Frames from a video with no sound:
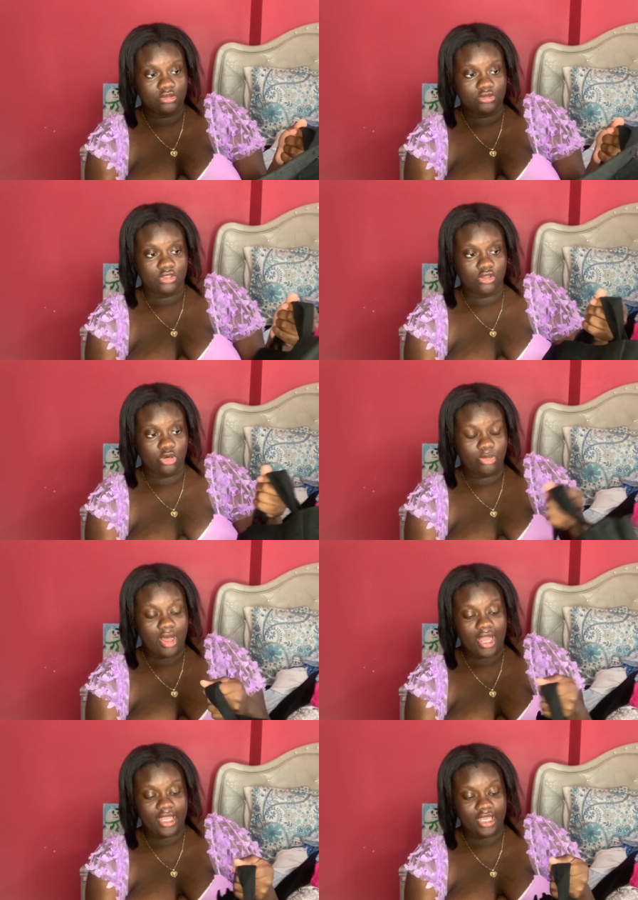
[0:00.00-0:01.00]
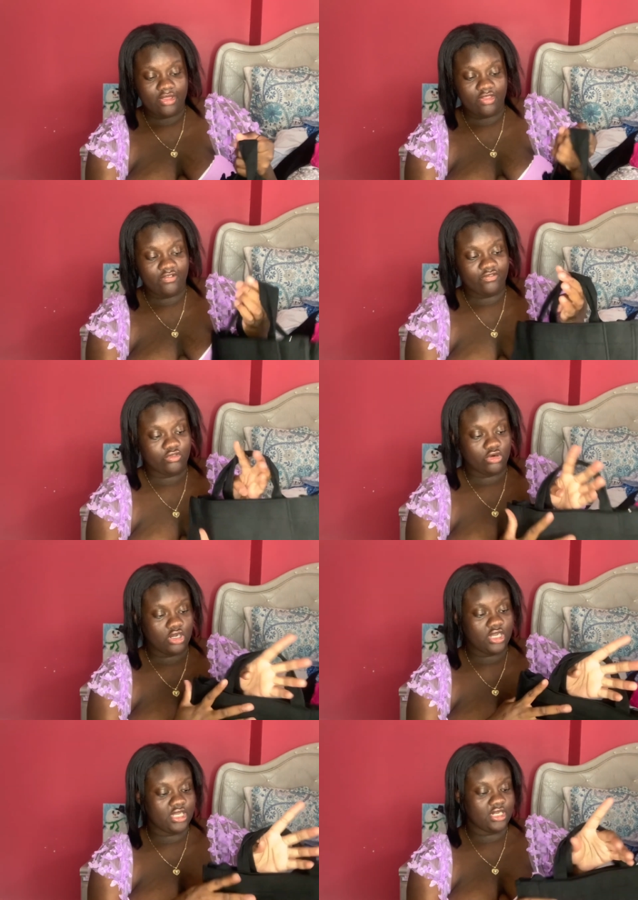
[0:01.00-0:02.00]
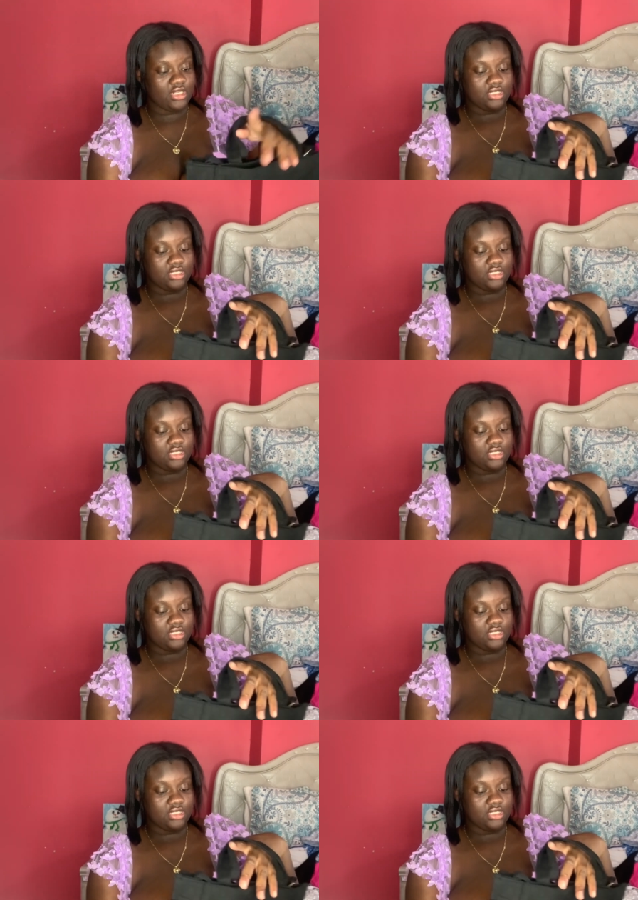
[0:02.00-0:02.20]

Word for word: the little pocket in the front.